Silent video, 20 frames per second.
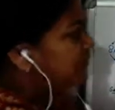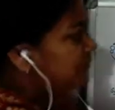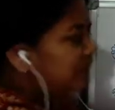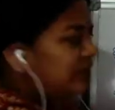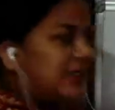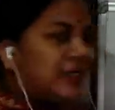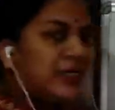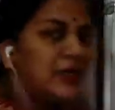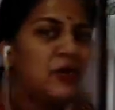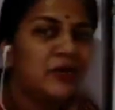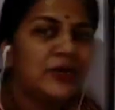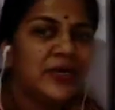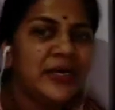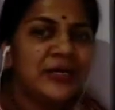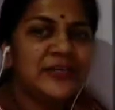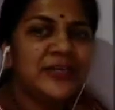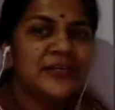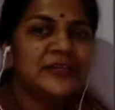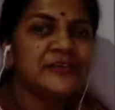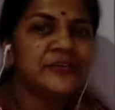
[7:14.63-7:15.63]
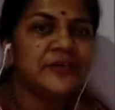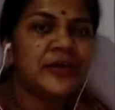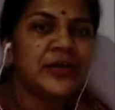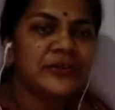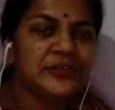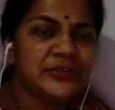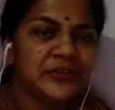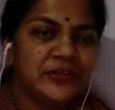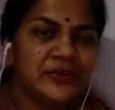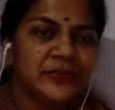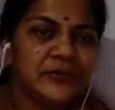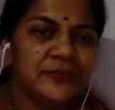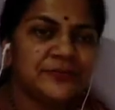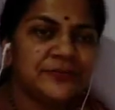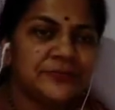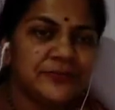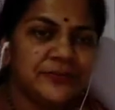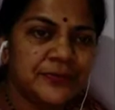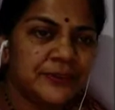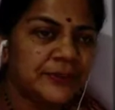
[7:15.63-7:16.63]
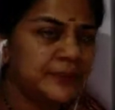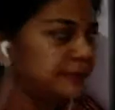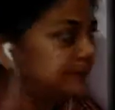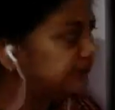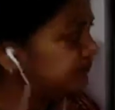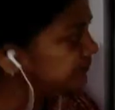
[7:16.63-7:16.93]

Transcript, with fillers: of the elongated structure of uh,